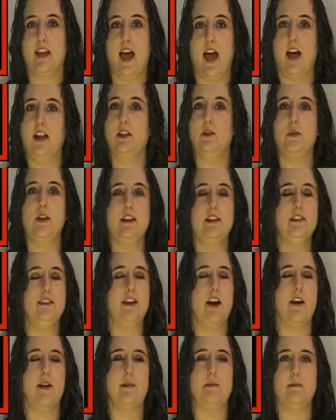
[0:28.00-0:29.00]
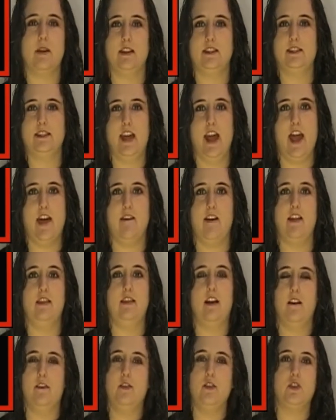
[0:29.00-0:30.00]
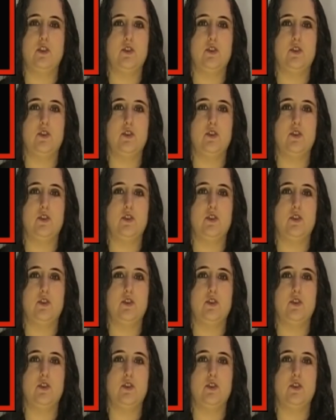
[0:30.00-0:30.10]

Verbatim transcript: Halloweens are a must-have. I love their